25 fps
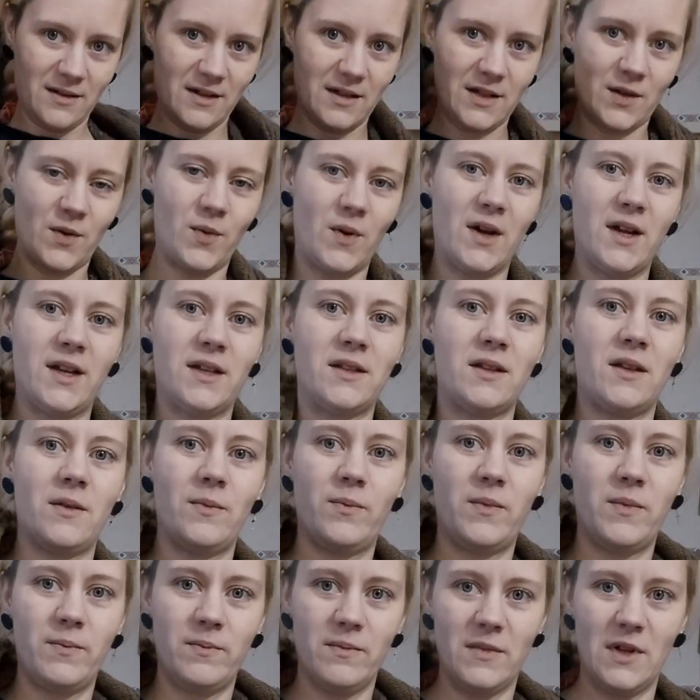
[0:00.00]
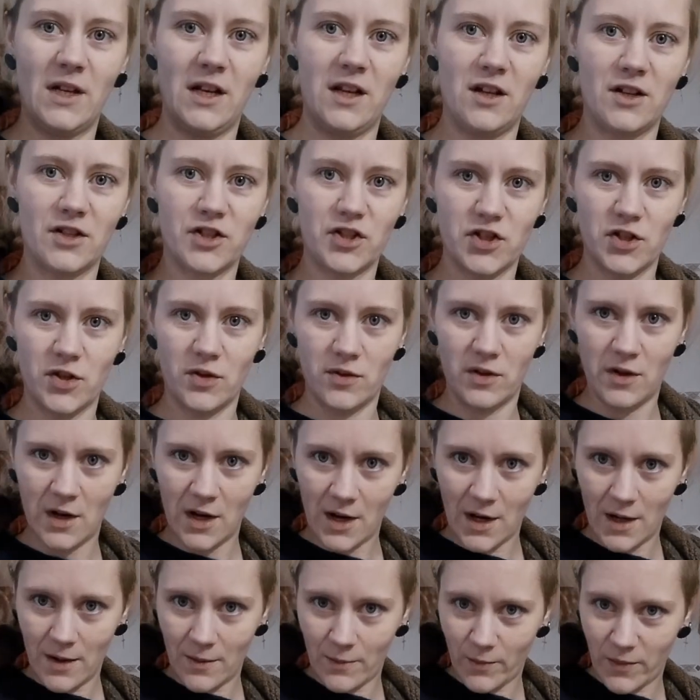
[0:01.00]
quite a larger
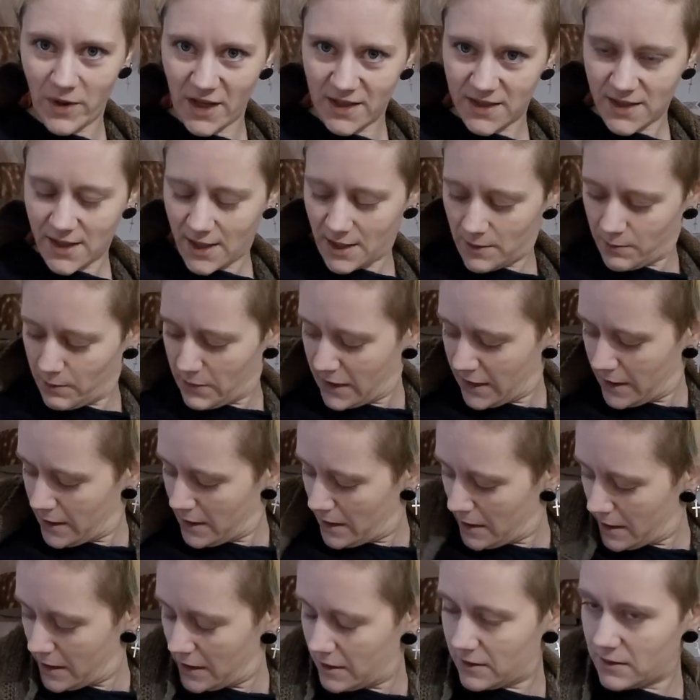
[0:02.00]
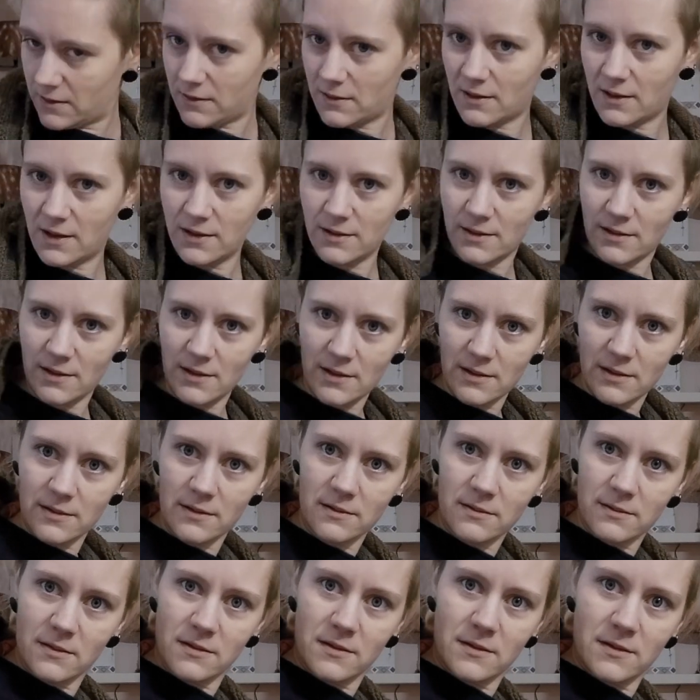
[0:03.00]
bust than me, and
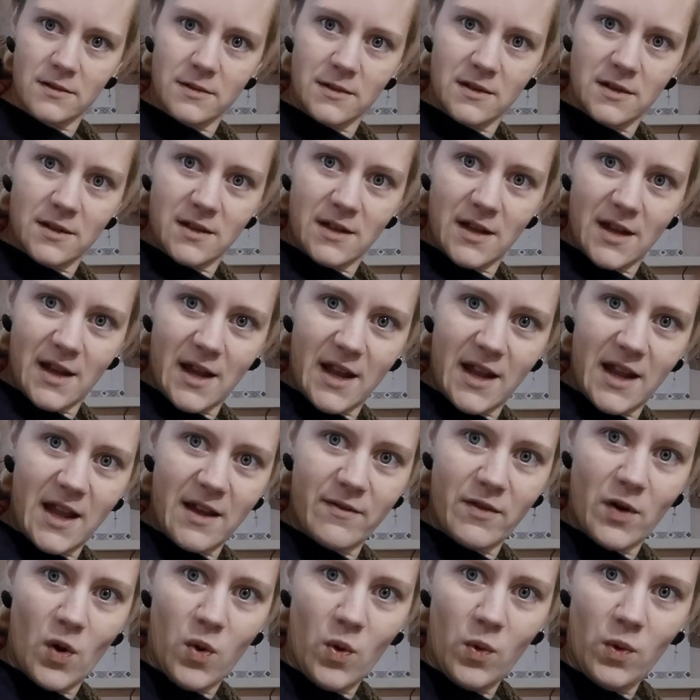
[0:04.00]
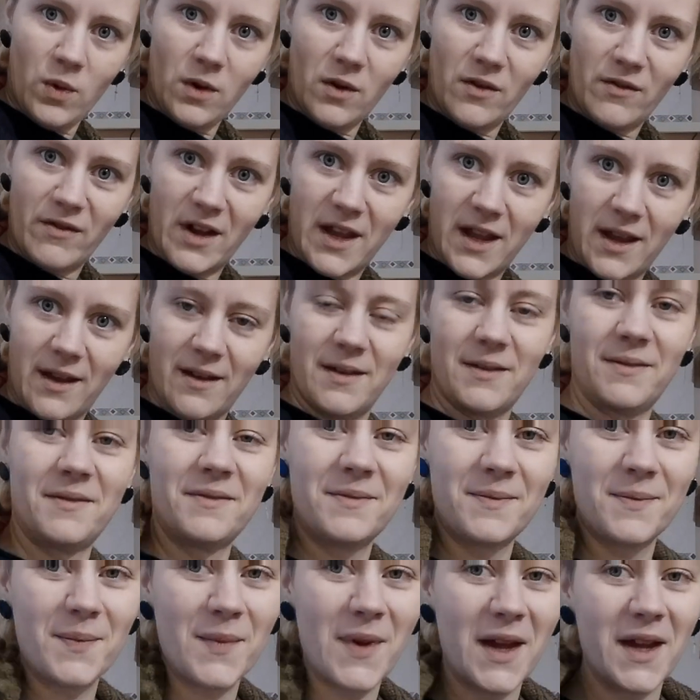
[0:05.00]
I have a hole over here.
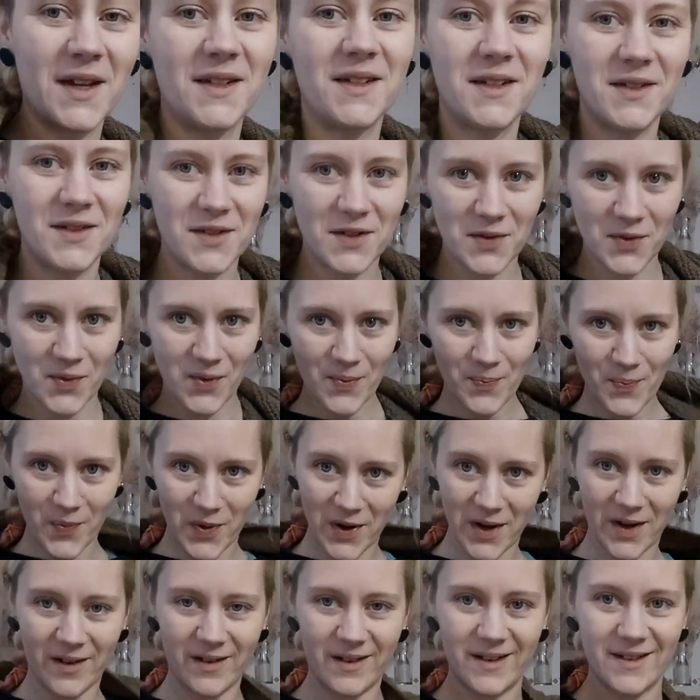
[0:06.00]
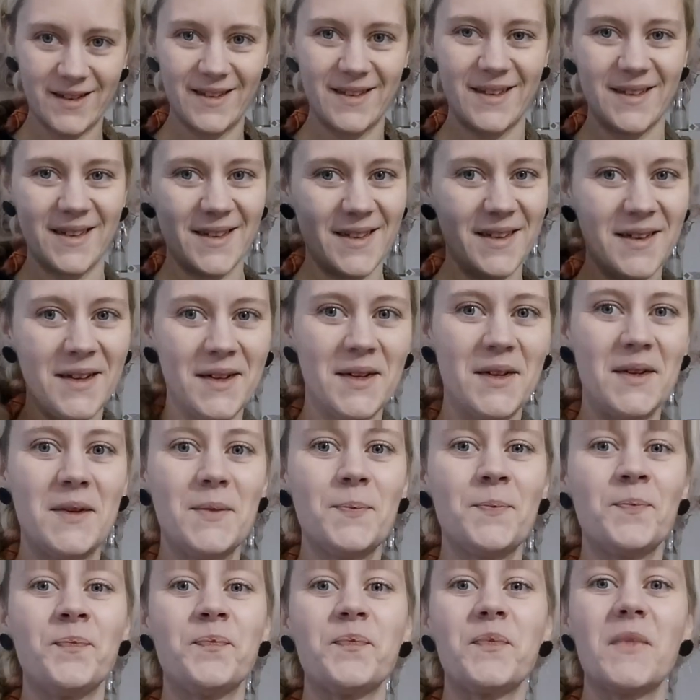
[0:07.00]
I need to repair
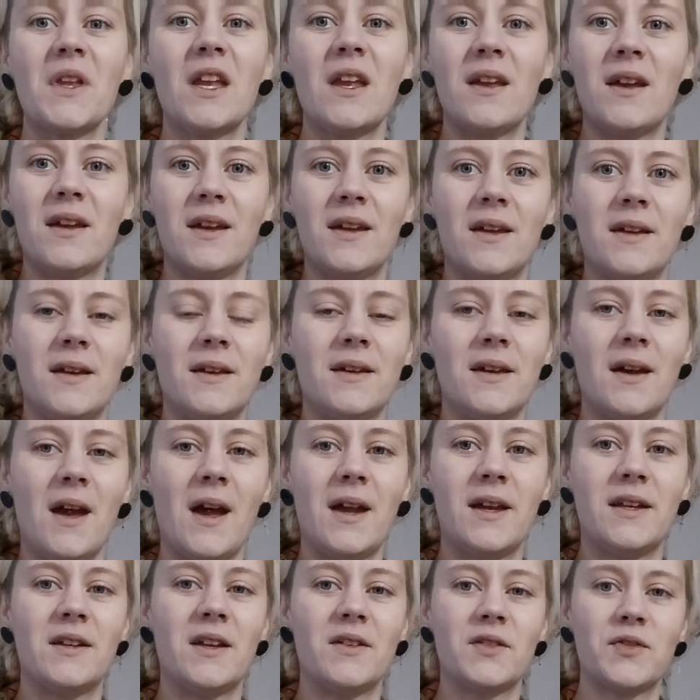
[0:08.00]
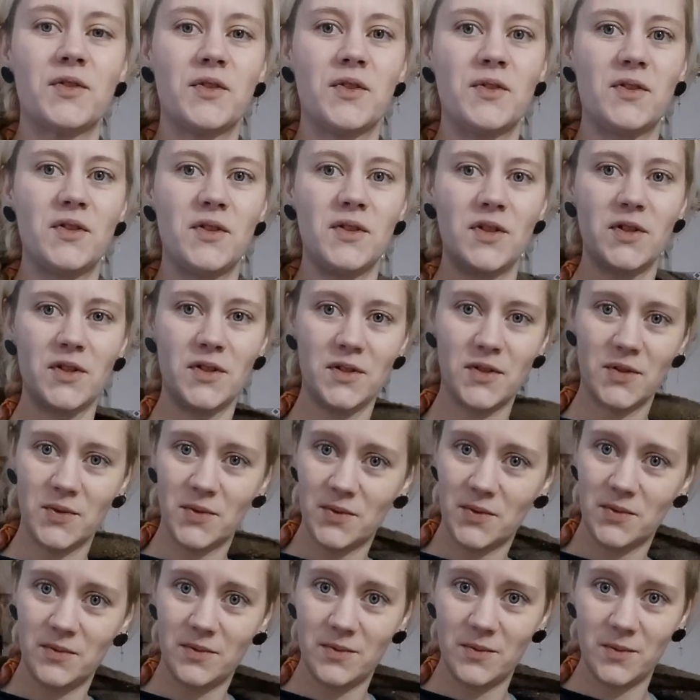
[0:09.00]
it. I don't
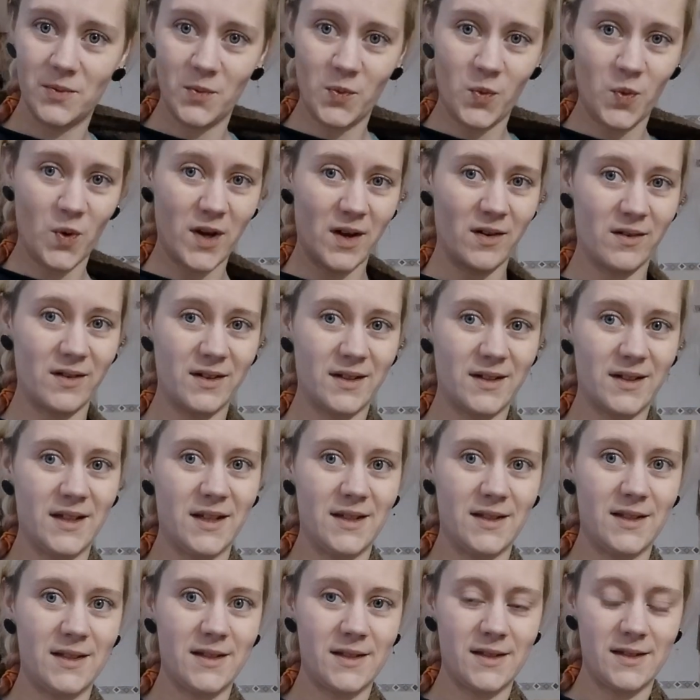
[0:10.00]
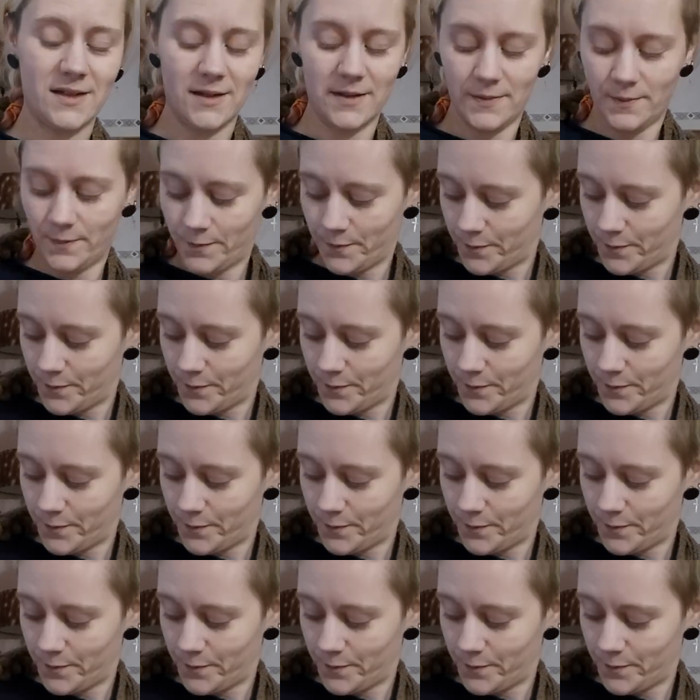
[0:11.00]
wear this